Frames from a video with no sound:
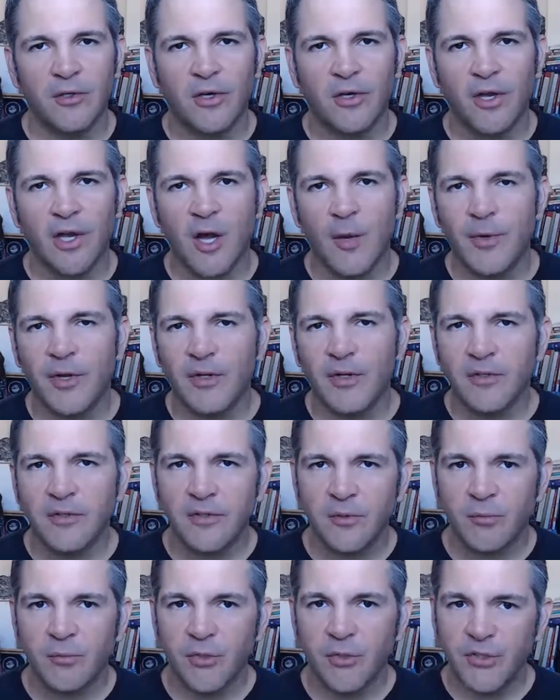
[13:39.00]

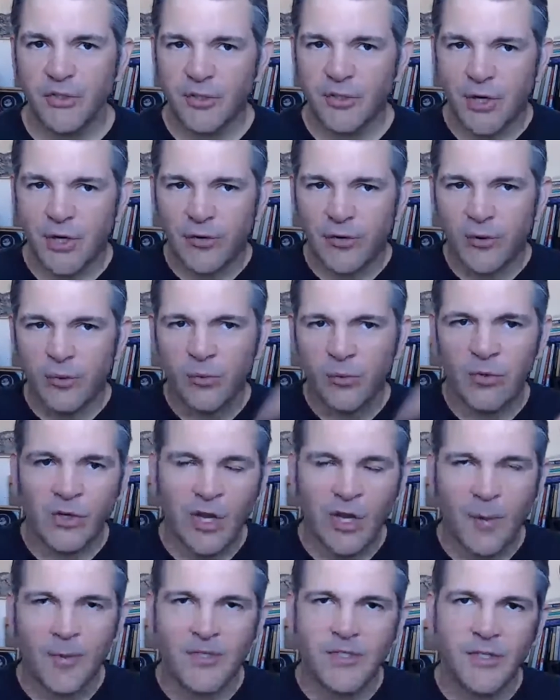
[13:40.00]
comments, please share them in the
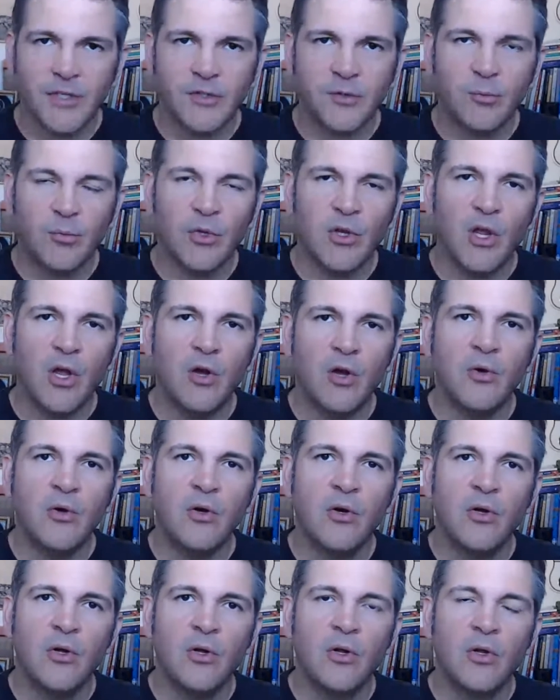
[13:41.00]
comment section below.
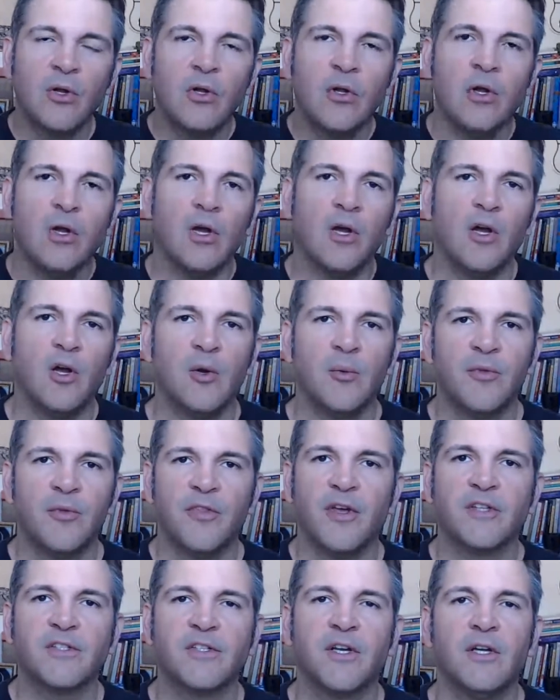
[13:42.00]

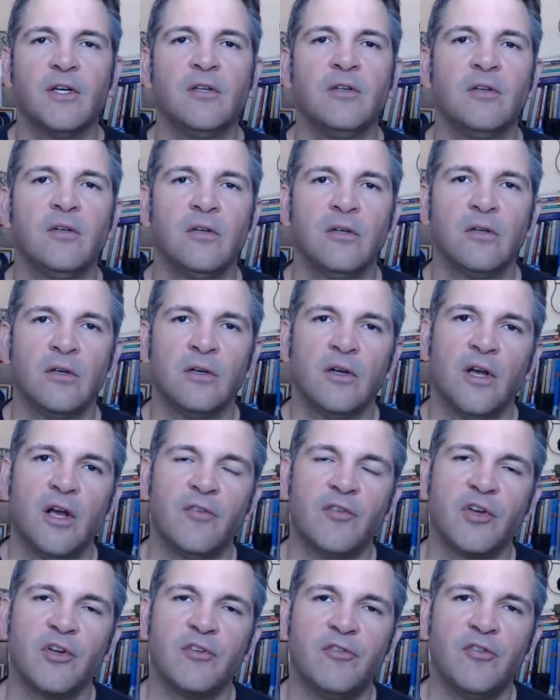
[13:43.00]
Thanks again. Have
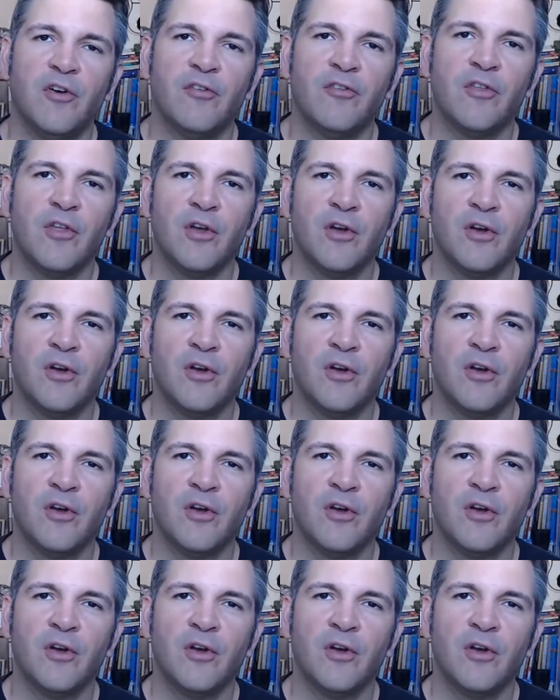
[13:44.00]
a good 5th.